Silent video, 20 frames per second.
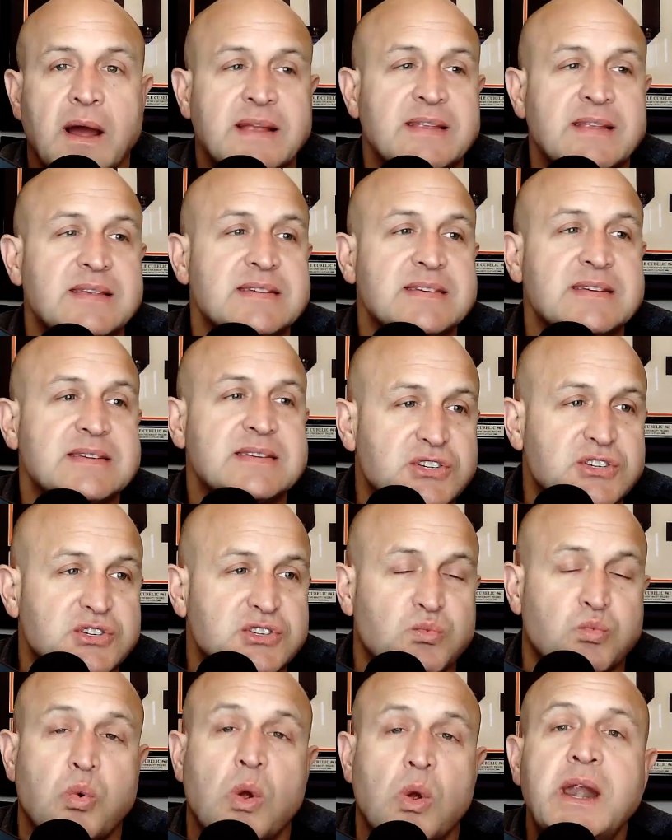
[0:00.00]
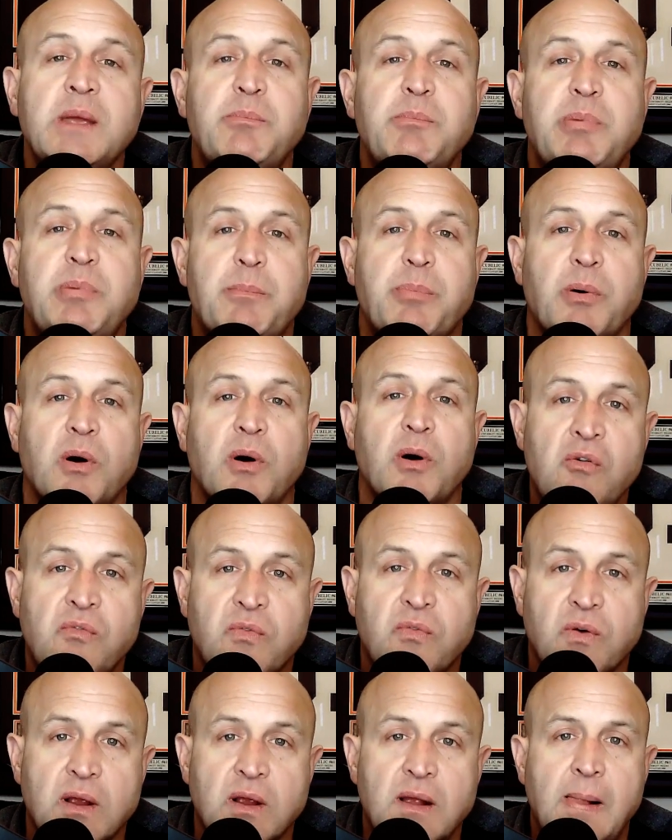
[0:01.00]
Like, this kid is just running people
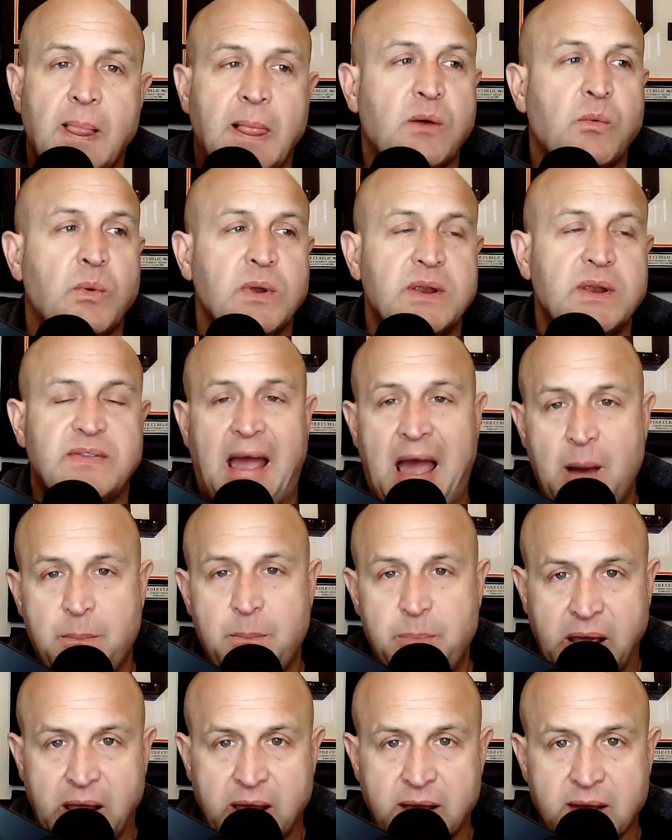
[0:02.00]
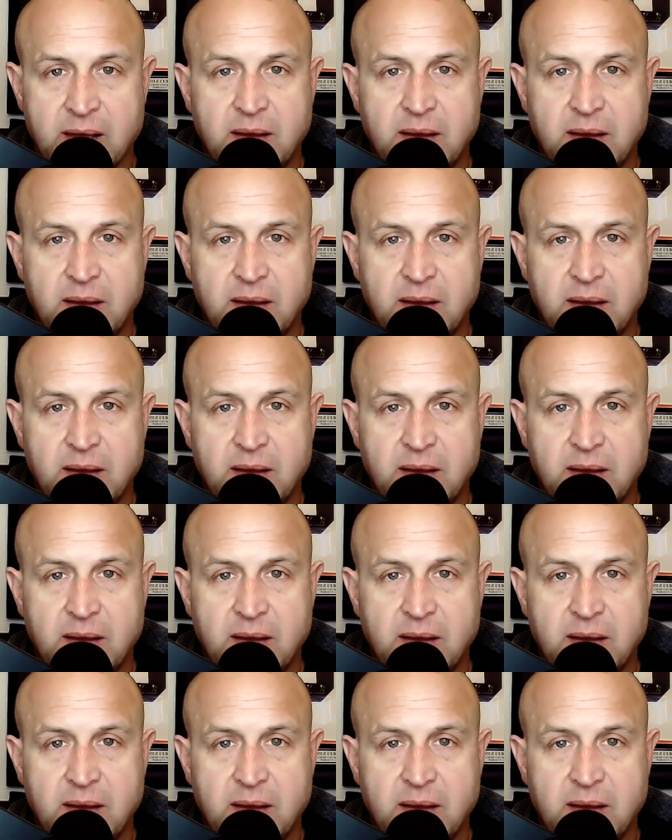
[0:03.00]
over. Like, what is happening?